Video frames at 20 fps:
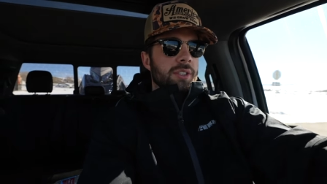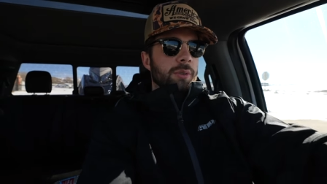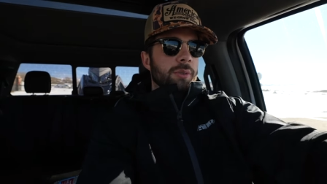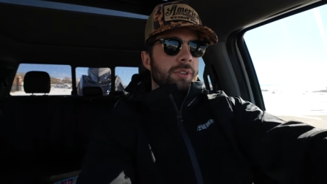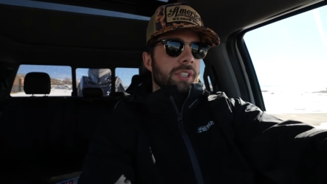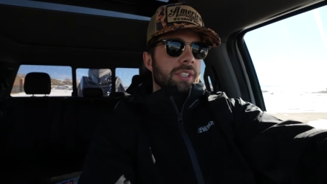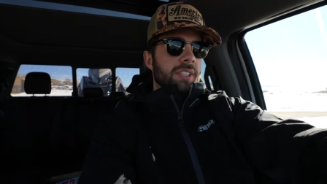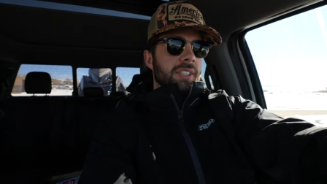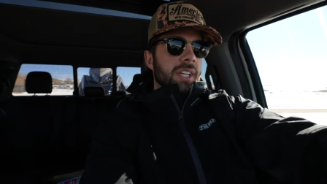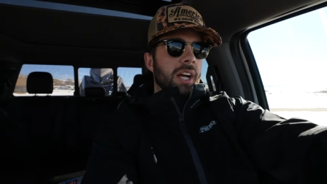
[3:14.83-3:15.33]
so we
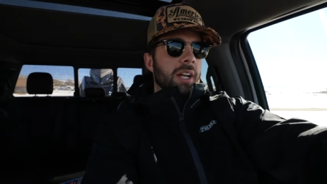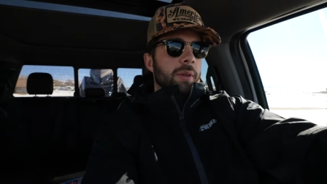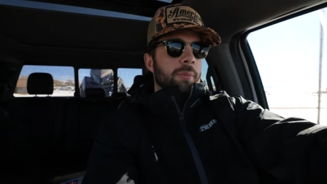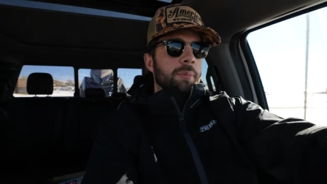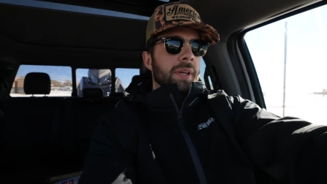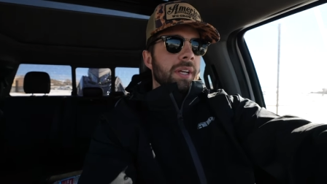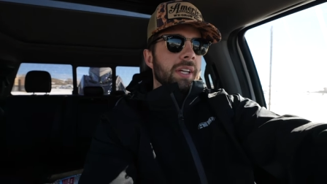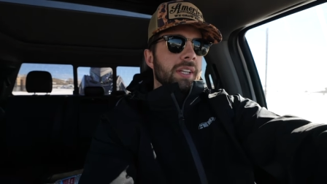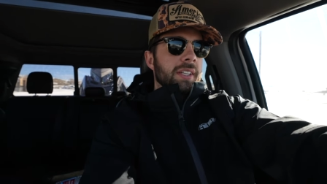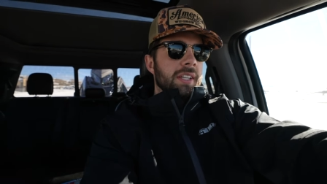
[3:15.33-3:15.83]
just got it
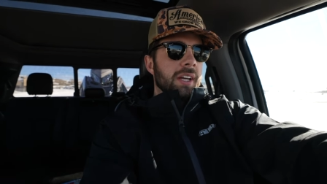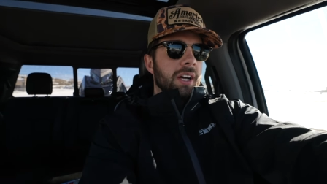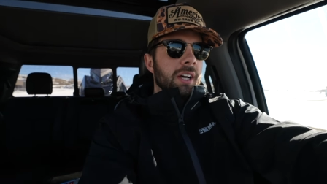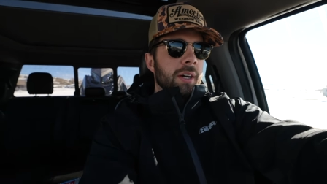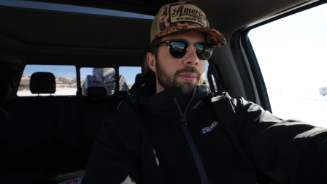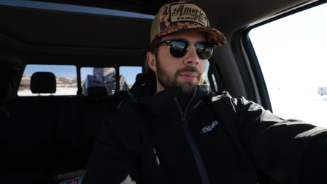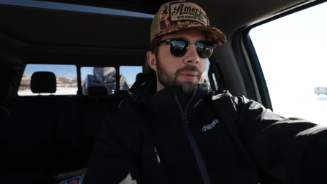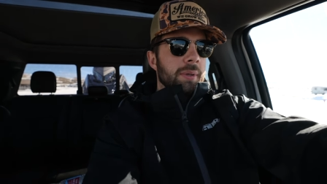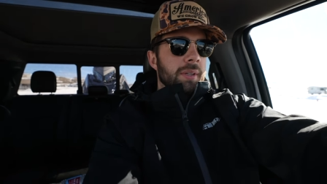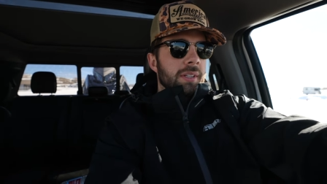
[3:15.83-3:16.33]
picked
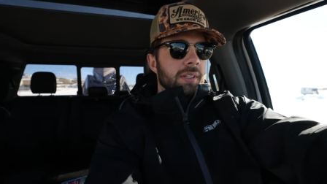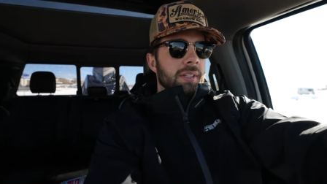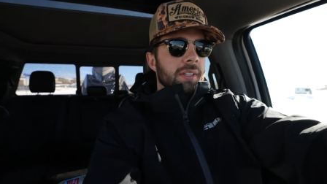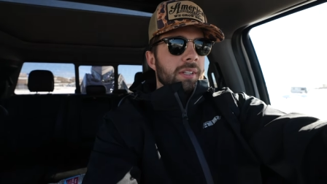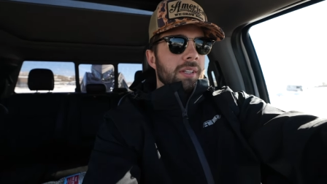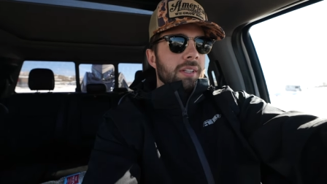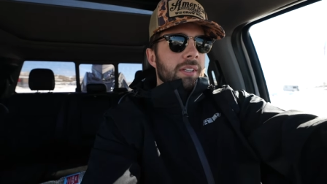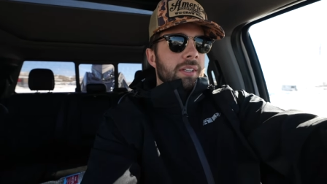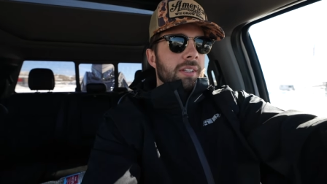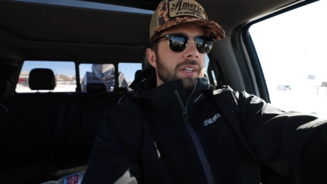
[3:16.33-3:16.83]
up.
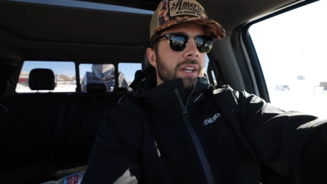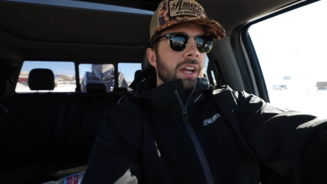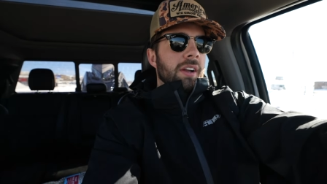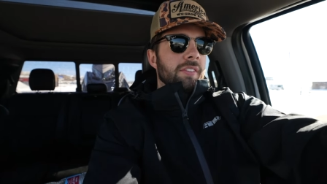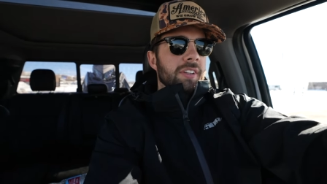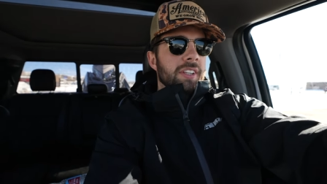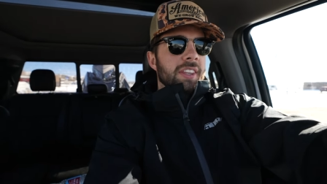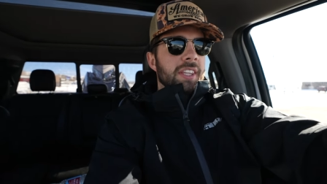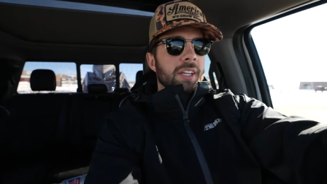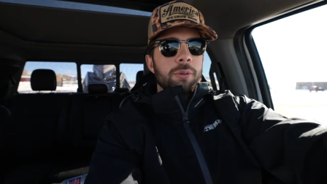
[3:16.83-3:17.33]

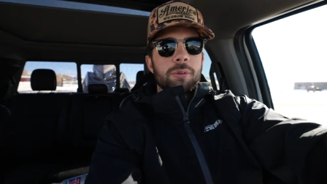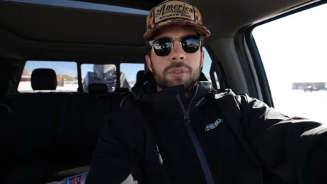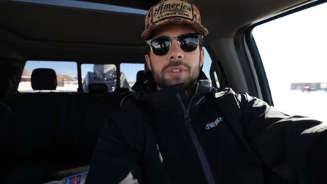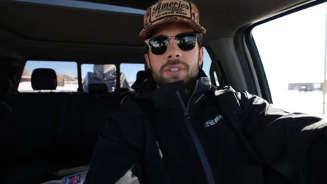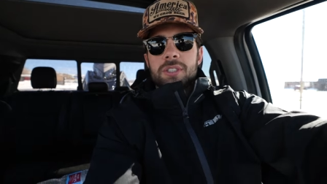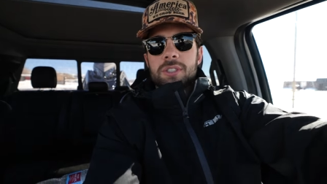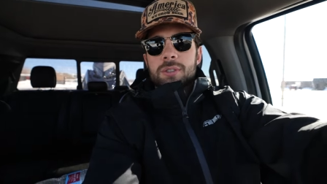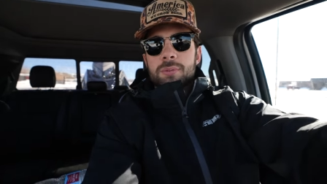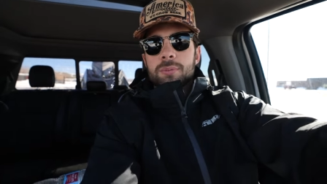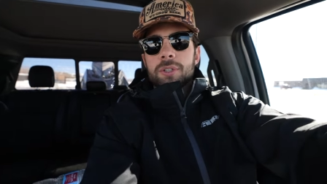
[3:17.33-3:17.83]
Everything
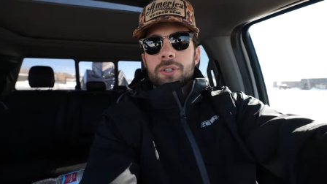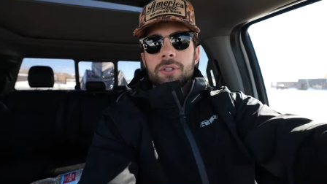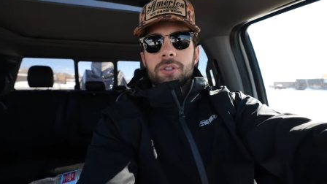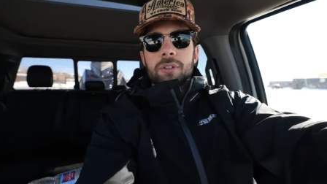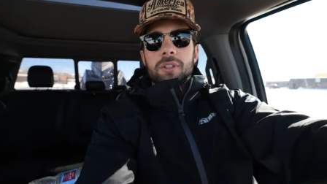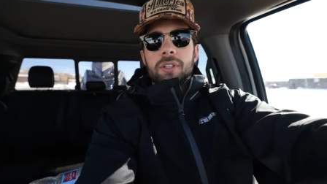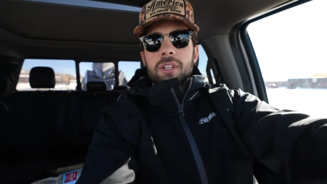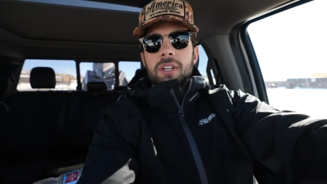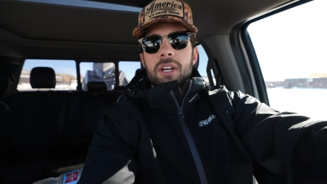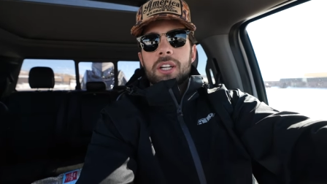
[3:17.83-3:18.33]
went
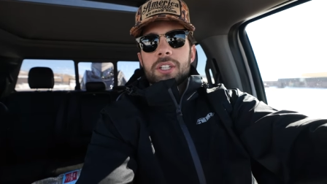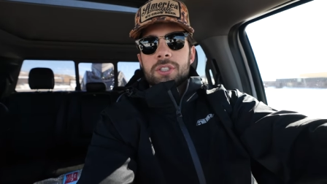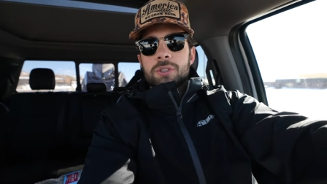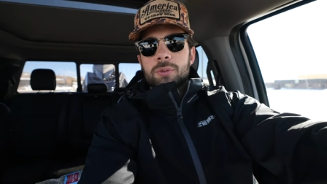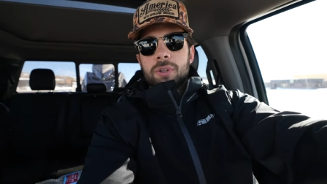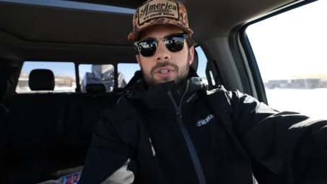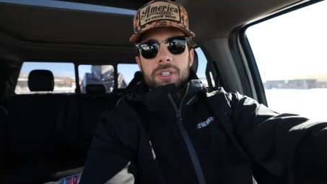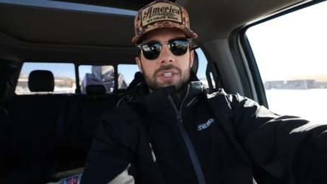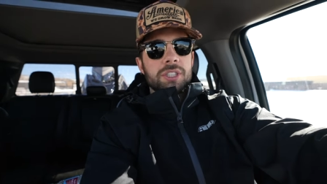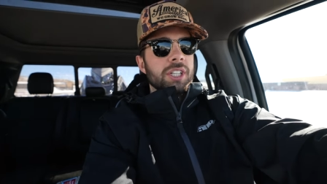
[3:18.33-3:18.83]
smooth. I just
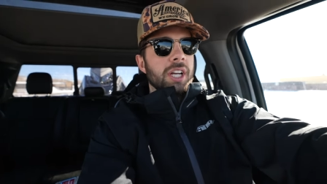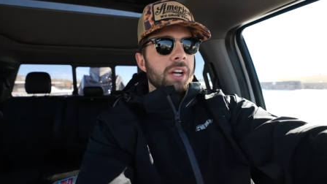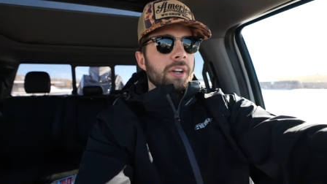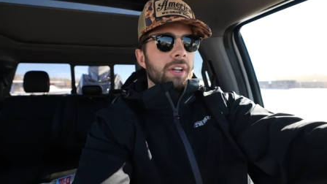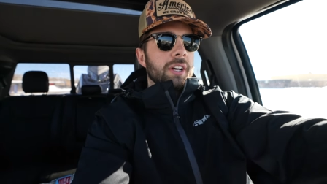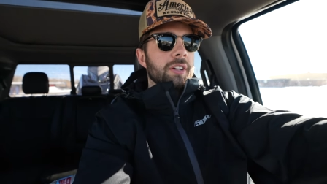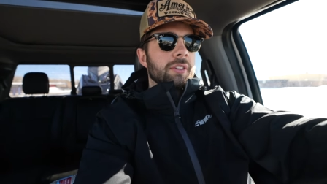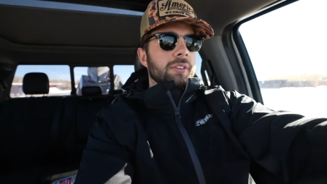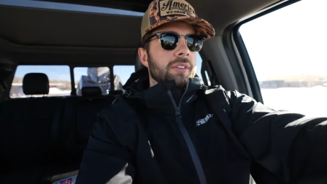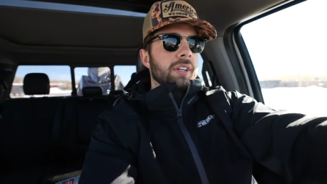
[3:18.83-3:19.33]
wanted to shout
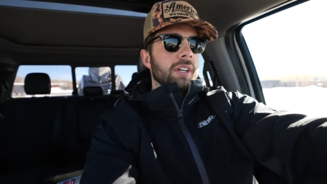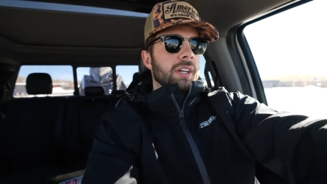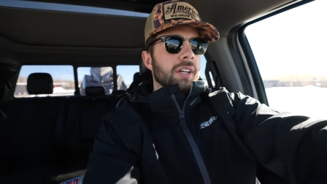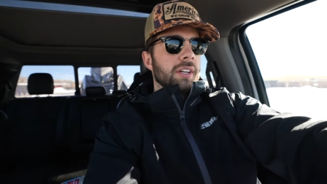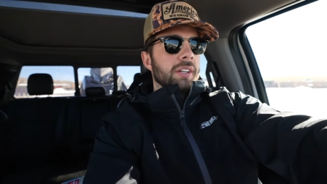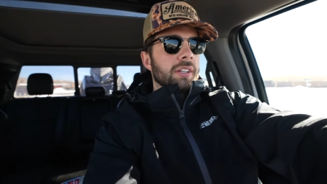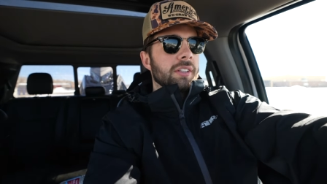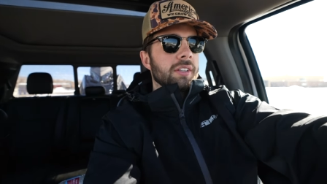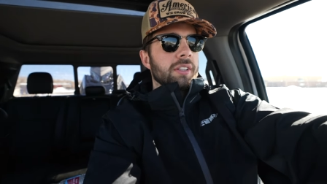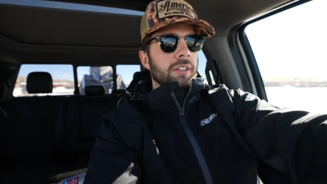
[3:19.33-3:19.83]
out
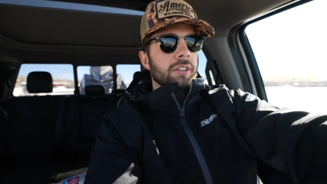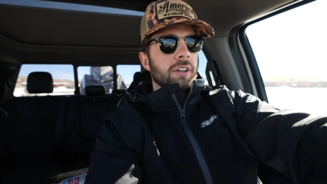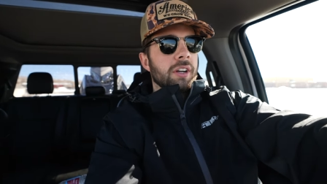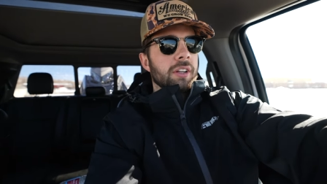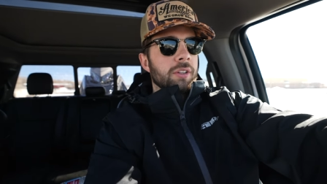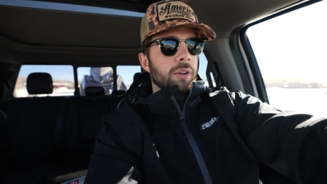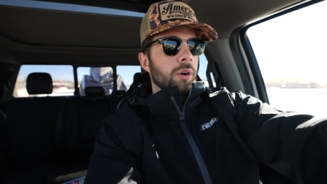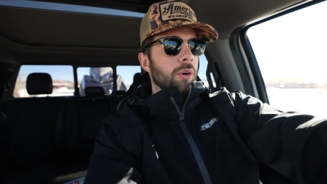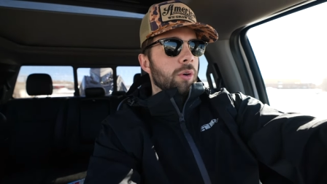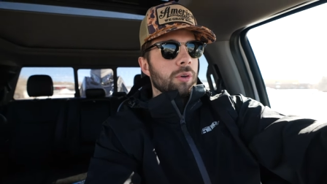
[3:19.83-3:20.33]
the,
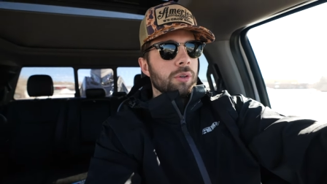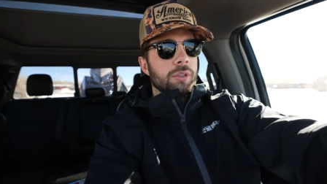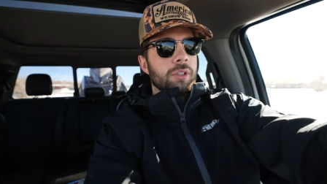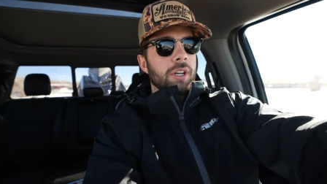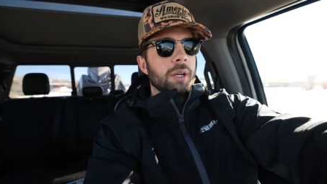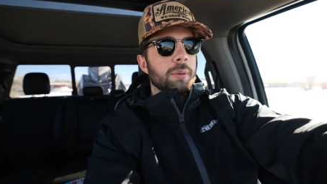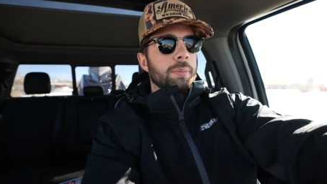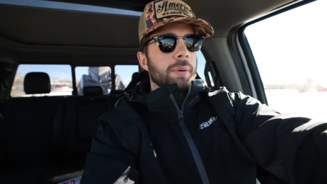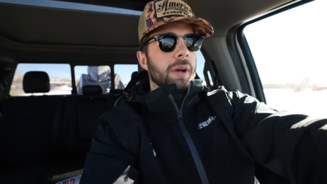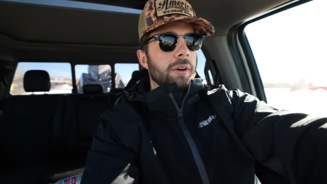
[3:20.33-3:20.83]
the, the whole
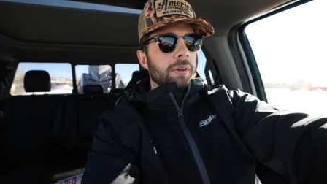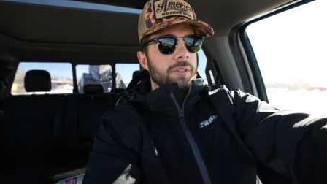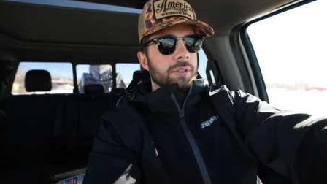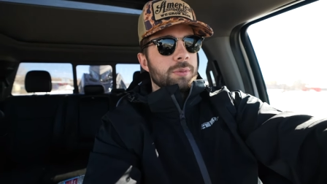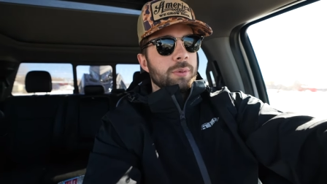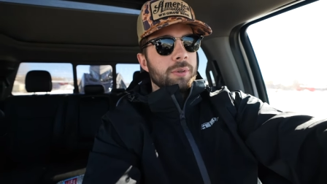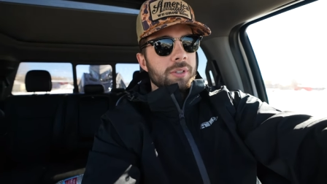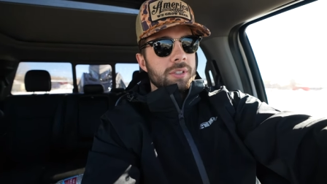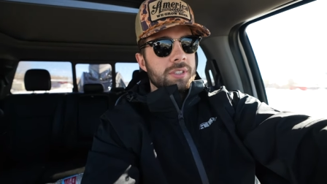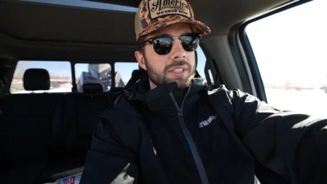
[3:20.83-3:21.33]
Craig Power
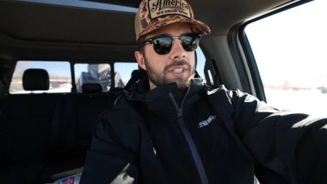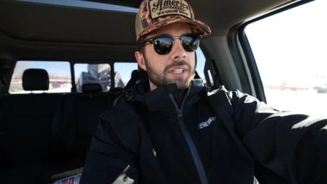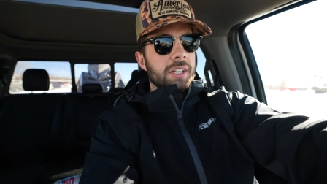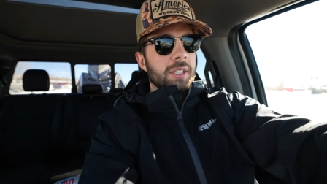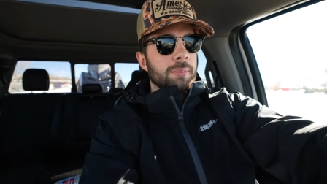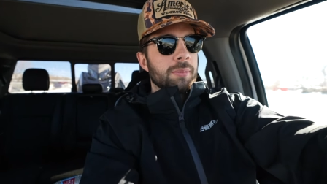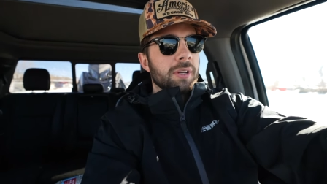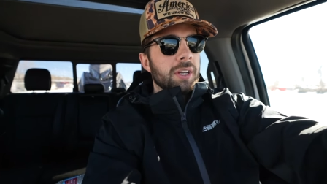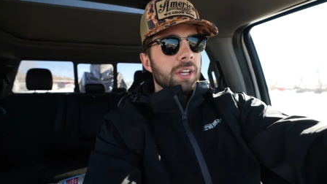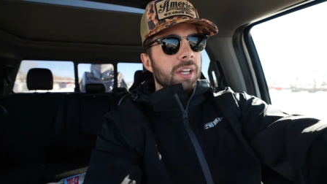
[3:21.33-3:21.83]
Sports
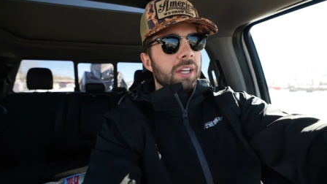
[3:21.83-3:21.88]
team.